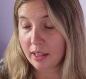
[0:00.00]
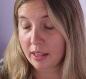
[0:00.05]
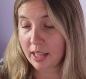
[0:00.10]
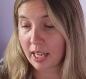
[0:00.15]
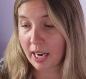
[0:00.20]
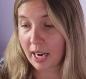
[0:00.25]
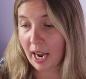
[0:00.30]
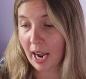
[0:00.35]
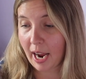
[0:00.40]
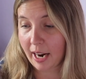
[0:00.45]

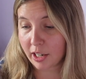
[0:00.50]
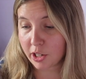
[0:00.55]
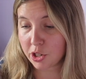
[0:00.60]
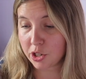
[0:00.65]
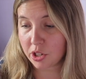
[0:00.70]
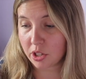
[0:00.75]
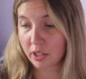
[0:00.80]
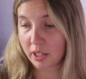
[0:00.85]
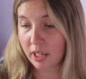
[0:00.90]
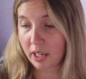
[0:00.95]
They have
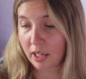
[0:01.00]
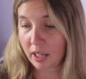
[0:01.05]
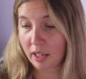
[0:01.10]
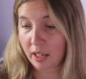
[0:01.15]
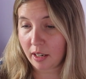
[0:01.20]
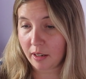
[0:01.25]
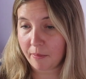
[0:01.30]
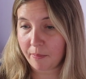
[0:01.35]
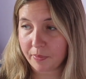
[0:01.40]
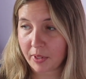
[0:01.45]

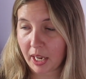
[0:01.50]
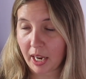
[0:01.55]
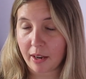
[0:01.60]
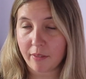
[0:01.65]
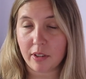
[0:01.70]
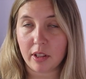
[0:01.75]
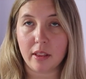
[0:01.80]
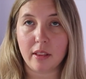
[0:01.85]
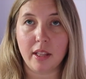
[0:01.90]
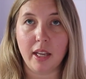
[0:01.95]

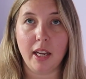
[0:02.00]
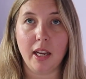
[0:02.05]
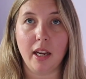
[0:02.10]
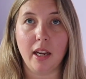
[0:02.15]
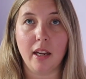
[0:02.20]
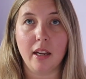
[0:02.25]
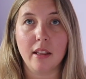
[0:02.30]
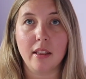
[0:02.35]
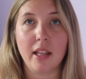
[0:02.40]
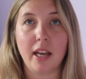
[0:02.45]
a
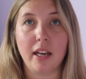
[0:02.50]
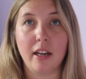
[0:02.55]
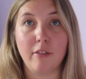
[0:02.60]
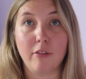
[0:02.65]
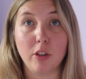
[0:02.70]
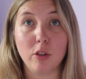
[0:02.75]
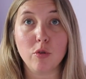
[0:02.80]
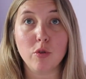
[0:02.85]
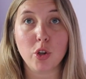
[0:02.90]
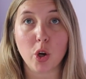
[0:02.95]
thing
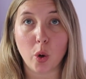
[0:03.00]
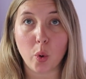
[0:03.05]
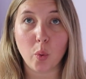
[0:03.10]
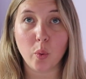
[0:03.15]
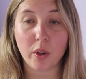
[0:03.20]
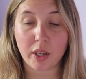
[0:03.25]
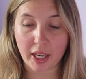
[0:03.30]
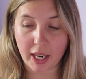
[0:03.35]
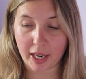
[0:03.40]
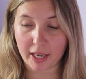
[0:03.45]
that if you
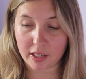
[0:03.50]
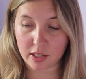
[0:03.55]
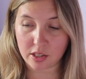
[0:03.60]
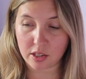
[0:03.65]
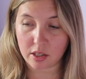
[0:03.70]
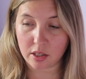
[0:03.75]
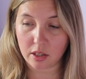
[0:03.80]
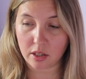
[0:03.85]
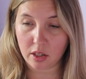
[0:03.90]
don't get